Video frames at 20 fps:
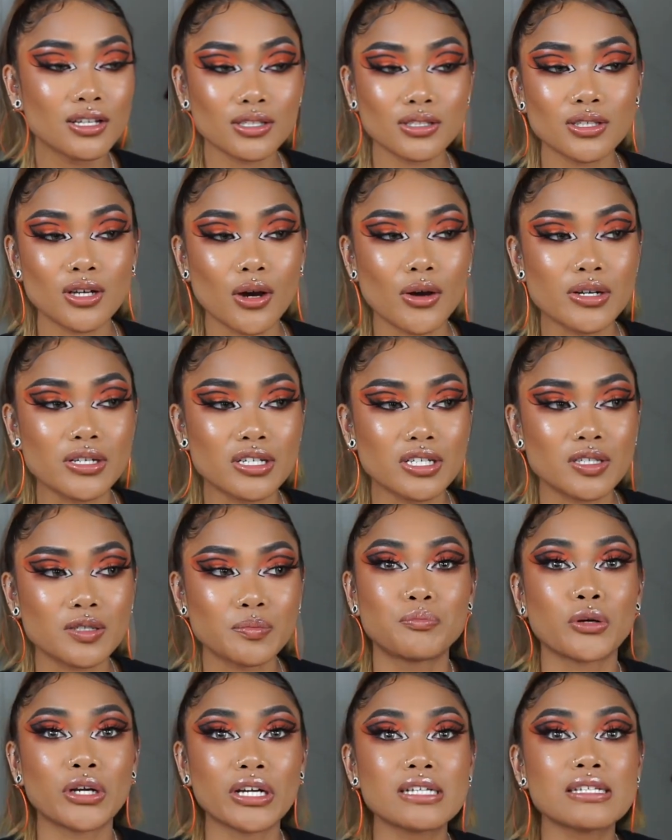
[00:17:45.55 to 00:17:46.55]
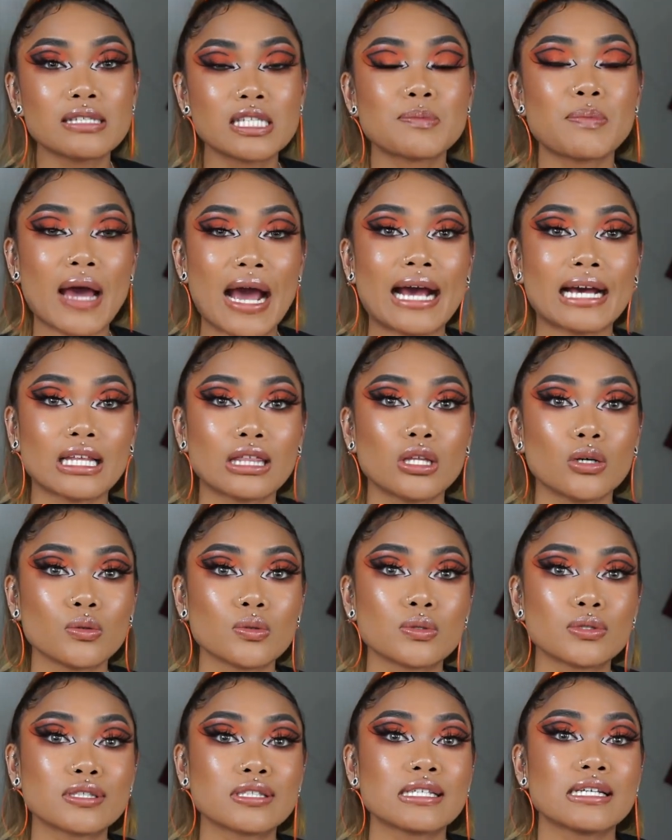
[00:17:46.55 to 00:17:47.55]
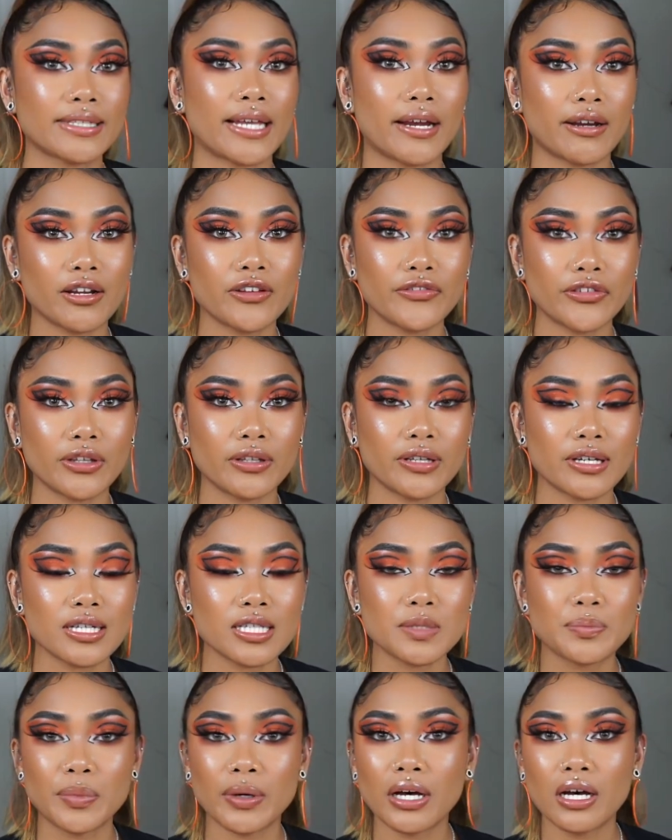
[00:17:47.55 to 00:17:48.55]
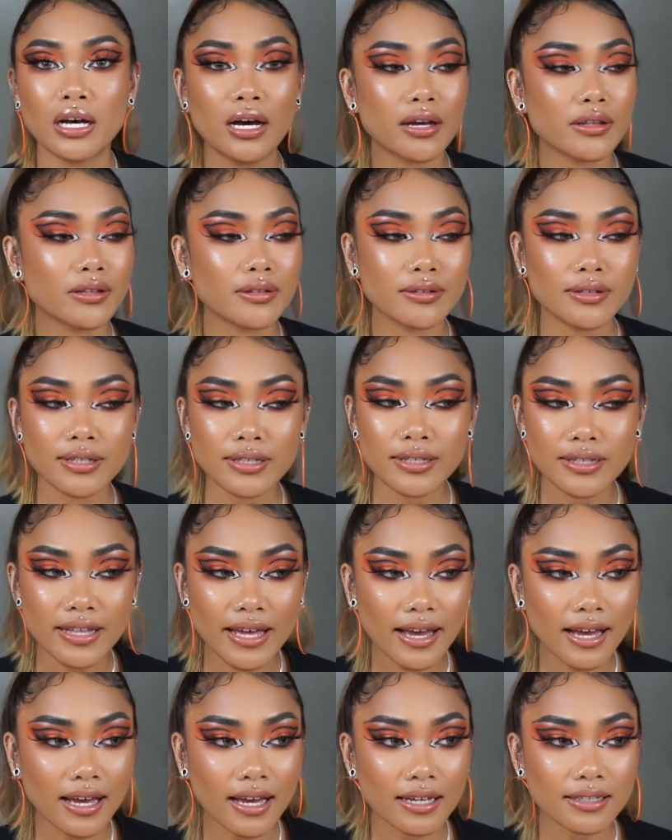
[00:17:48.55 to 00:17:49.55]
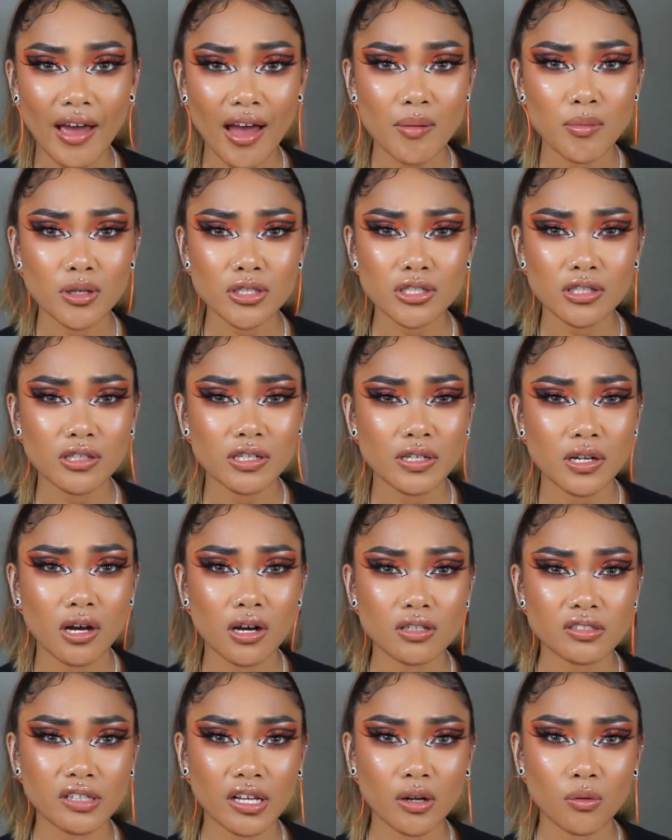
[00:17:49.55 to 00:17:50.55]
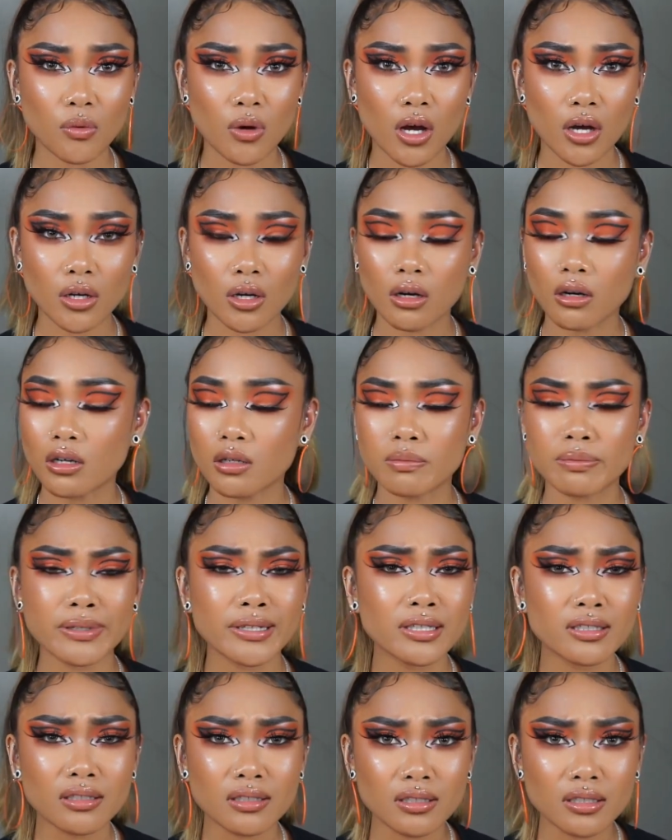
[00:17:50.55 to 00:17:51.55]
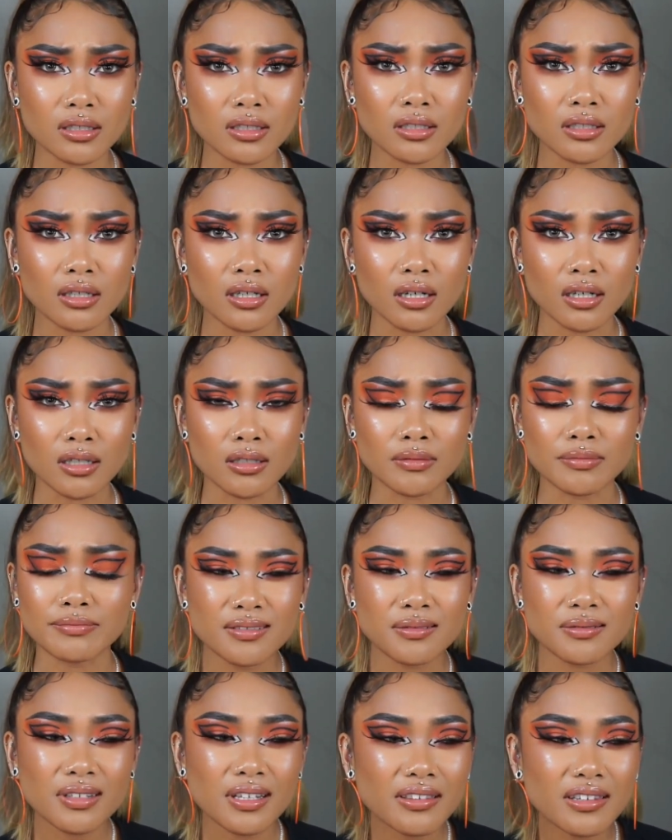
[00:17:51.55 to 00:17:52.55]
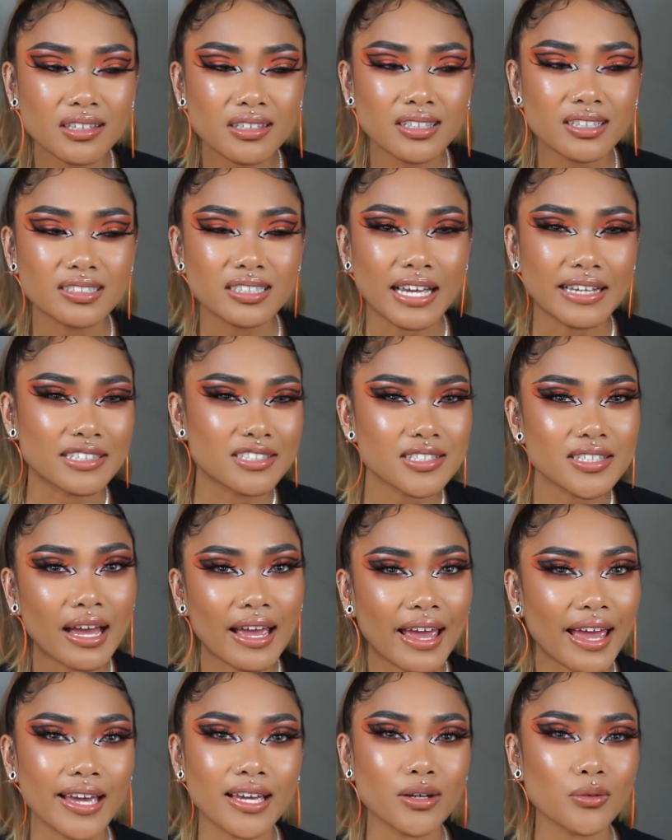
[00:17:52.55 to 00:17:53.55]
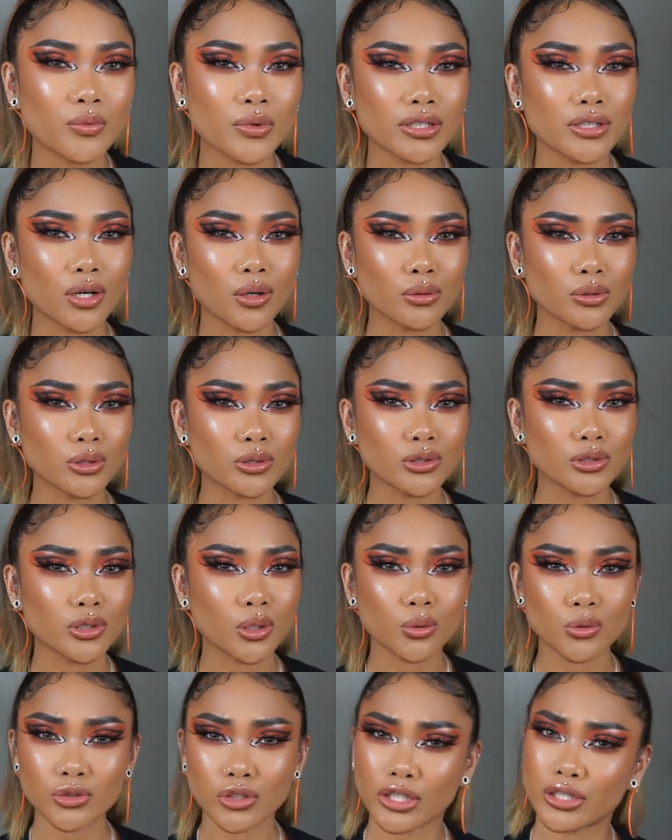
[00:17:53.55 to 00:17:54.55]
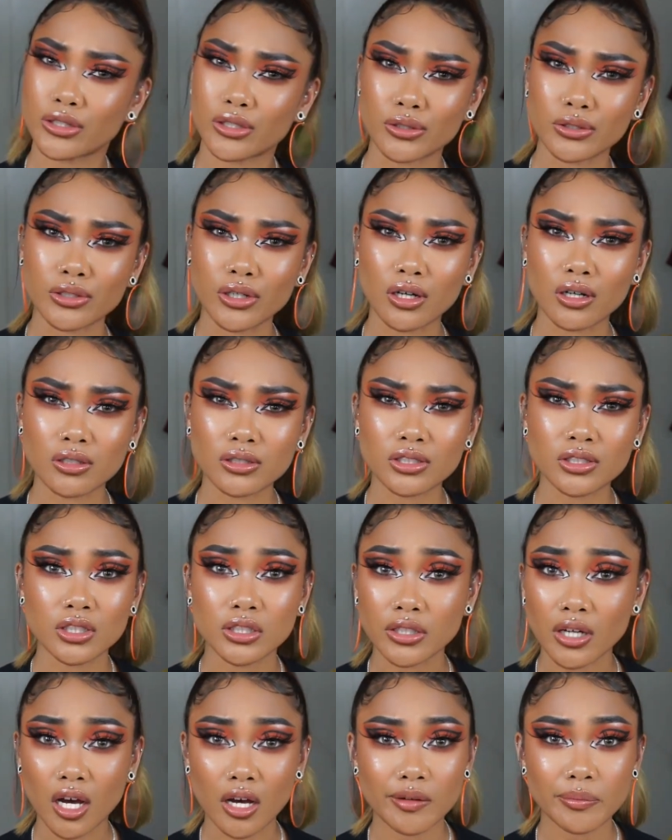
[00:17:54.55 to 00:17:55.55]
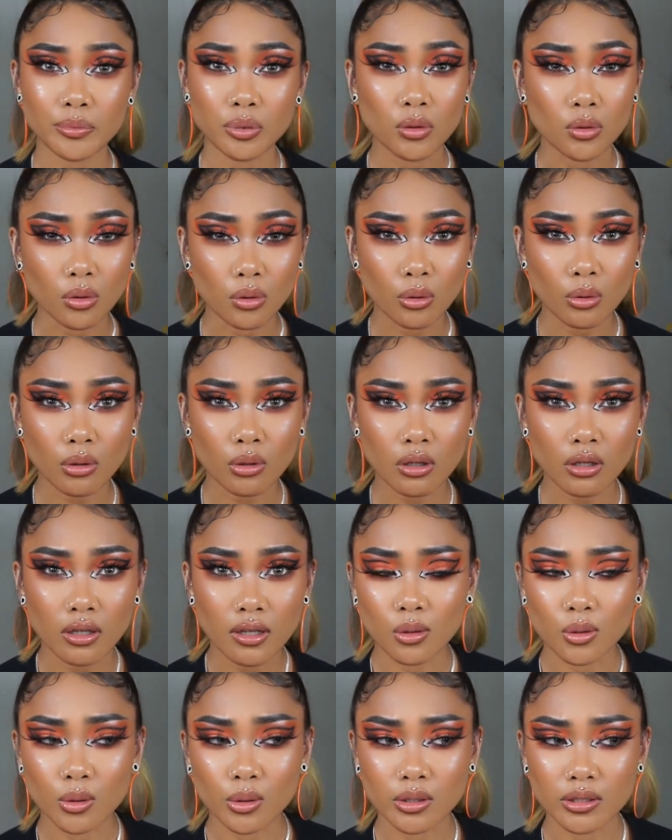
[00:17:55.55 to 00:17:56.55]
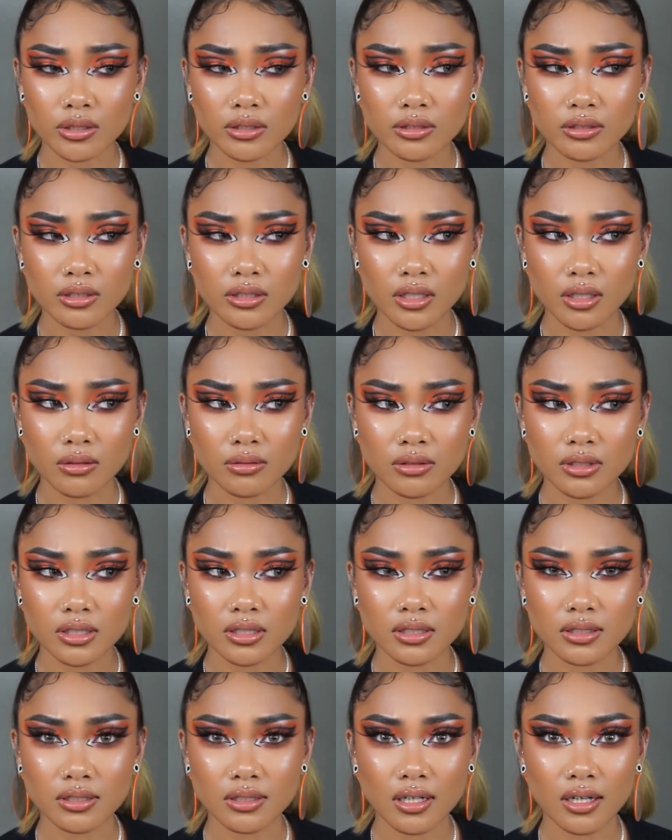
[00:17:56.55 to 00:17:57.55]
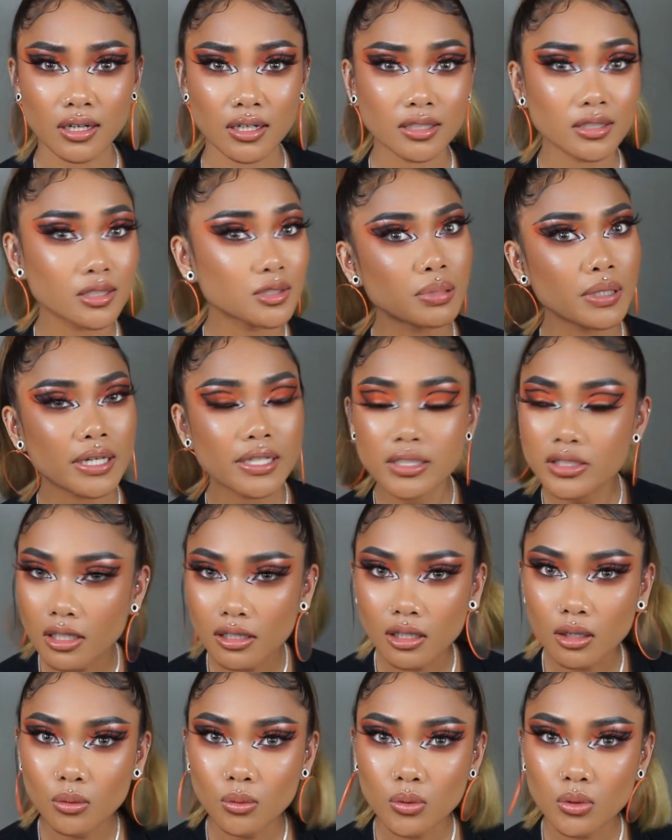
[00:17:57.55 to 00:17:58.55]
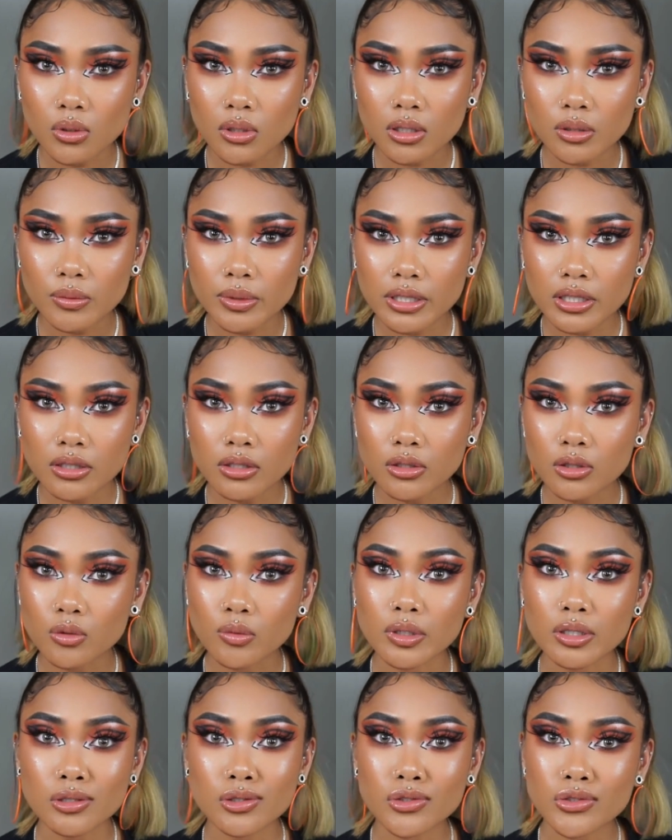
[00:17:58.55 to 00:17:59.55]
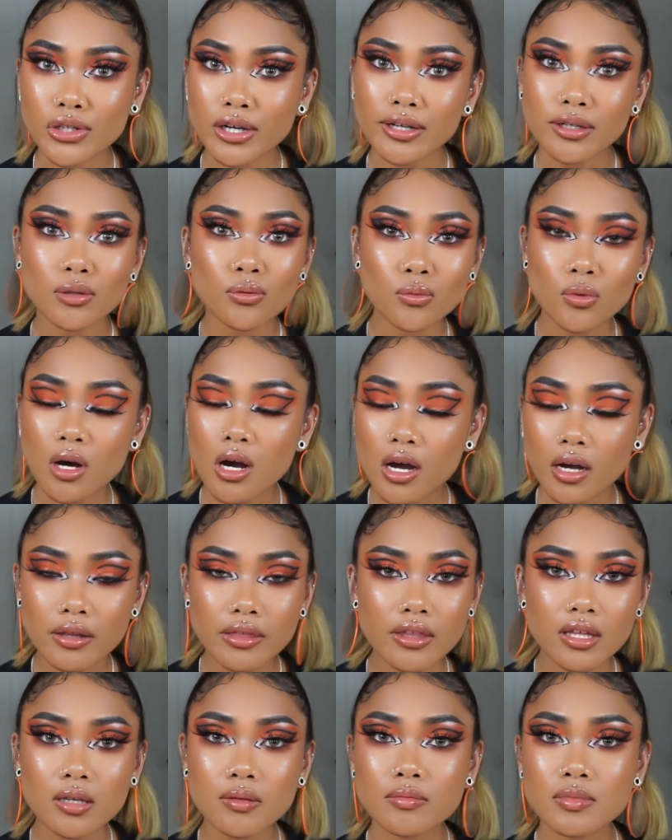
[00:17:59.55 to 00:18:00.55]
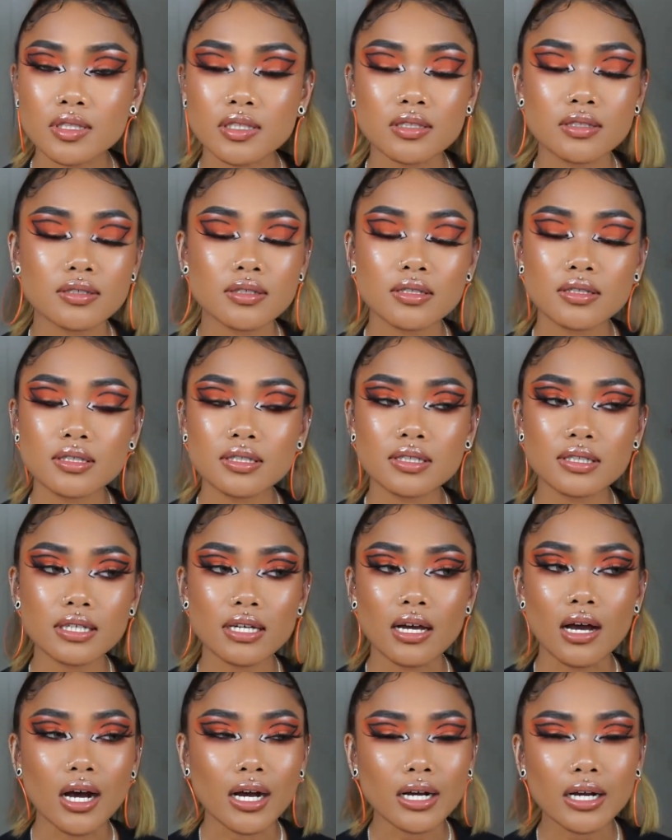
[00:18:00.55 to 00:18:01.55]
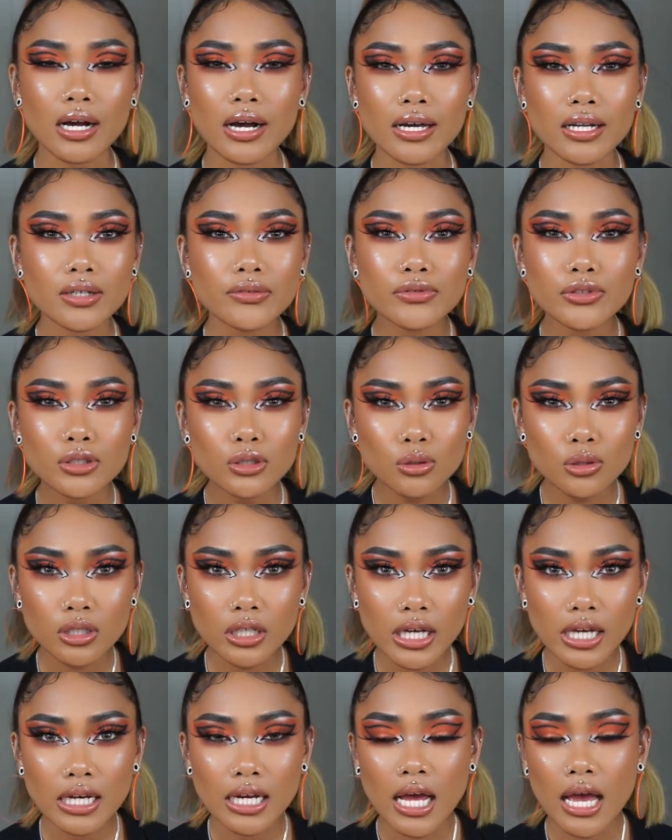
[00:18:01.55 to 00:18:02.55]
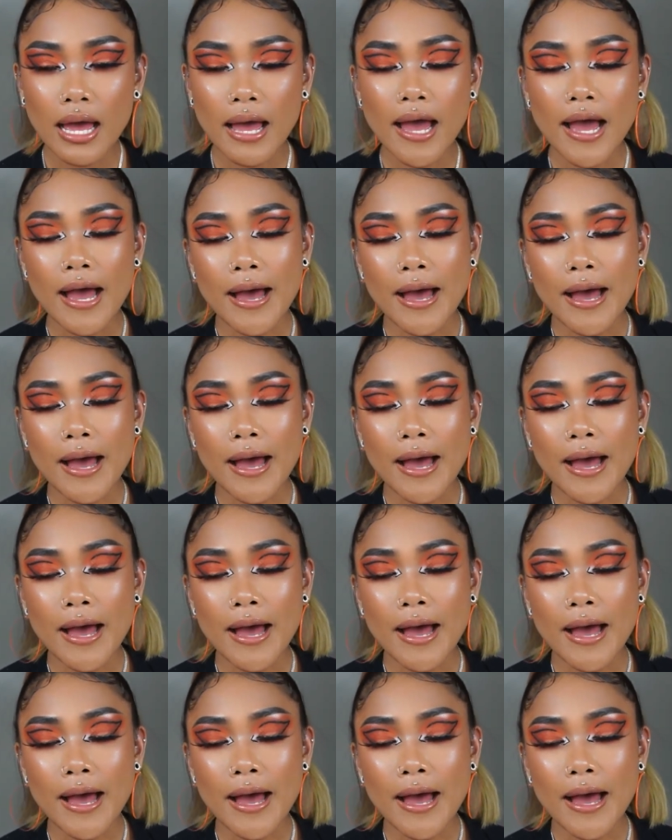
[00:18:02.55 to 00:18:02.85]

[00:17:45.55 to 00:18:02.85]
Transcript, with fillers: So it just brings back those scary feelings. But other than that, uh, most of the dogs that I walk are pretty good. Um, the only thing is, I just I hate when owners don't train their dogs to not pull, or, you know, to not play tug of war with you when you're trying to walk them. It's just kind of annoying.